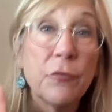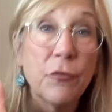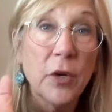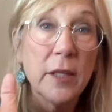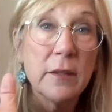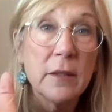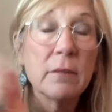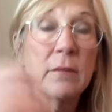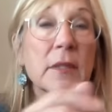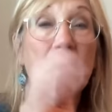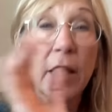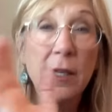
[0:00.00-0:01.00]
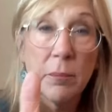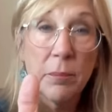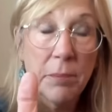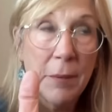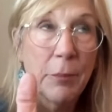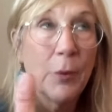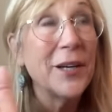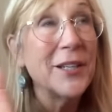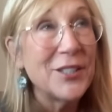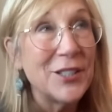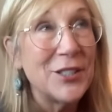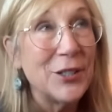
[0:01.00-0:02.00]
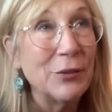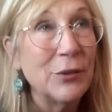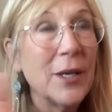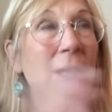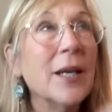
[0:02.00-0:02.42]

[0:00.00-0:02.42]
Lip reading: front telling people what to do.